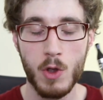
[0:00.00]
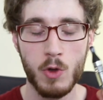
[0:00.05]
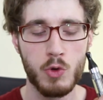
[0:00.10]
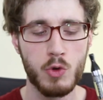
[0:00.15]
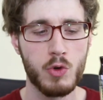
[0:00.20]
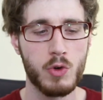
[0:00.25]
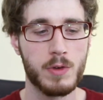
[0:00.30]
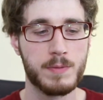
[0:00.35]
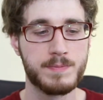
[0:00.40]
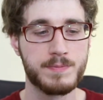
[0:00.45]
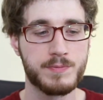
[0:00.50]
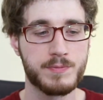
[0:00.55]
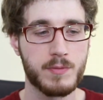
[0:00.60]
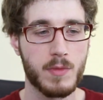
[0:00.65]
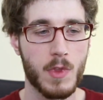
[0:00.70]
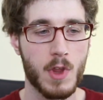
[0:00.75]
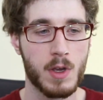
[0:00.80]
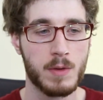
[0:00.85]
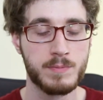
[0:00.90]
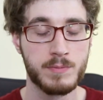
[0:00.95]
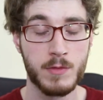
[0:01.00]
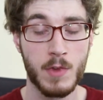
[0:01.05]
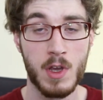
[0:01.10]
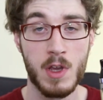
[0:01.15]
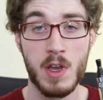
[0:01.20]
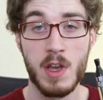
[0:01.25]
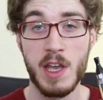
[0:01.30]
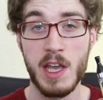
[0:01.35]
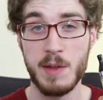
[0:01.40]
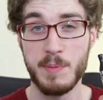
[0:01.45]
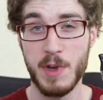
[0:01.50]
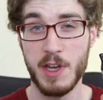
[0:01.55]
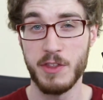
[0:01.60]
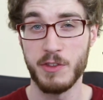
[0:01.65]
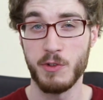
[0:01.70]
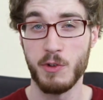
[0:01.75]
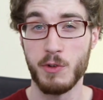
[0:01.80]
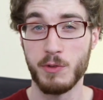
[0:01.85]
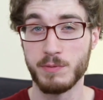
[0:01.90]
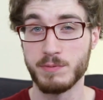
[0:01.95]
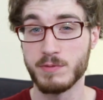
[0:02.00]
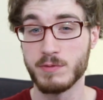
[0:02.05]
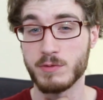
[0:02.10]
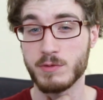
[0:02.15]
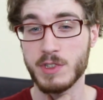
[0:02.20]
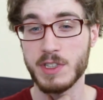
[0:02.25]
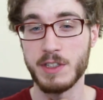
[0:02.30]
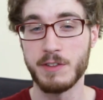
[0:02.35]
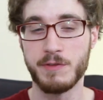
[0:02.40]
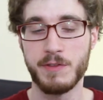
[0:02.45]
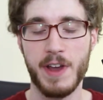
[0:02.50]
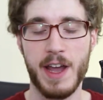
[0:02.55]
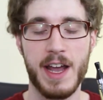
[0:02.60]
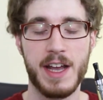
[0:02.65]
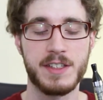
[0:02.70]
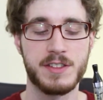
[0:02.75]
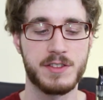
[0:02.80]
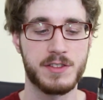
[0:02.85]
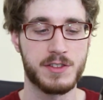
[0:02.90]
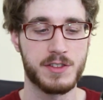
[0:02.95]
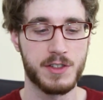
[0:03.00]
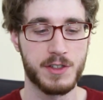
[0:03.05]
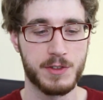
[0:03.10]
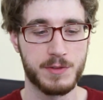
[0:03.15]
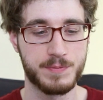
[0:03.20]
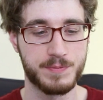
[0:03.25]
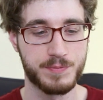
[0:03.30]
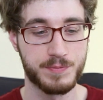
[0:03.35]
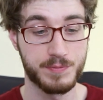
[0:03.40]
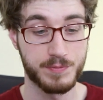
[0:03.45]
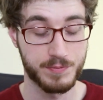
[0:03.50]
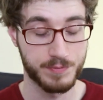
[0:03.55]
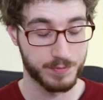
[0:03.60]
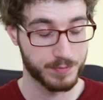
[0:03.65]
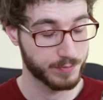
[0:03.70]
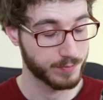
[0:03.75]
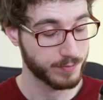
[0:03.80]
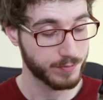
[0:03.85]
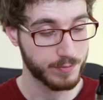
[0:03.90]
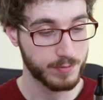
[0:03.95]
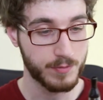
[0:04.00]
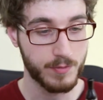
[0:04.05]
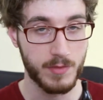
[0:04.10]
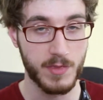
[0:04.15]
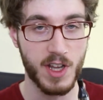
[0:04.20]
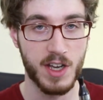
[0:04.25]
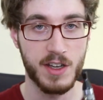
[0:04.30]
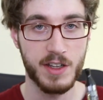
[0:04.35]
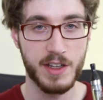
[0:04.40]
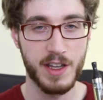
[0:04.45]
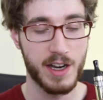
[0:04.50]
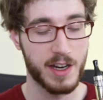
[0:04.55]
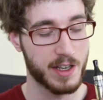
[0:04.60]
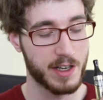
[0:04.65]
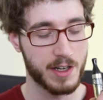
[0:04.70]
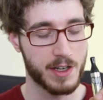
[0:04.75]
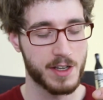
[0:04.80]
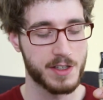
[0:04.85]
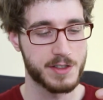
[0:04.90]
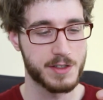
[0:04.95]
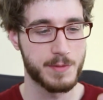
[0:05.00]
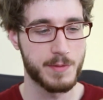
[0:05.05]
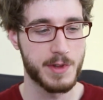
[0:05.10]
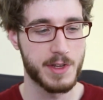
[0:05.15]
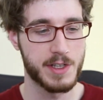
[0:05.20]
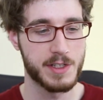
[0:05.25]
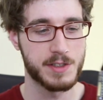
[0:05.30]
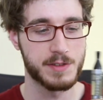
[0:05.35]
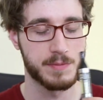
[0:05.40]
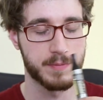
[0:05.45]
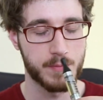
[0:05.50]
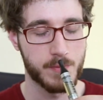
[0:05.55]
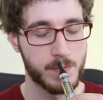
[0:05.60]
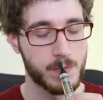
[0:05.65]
Ooh, hit my throat really fast, so I gotta get accustomed to this.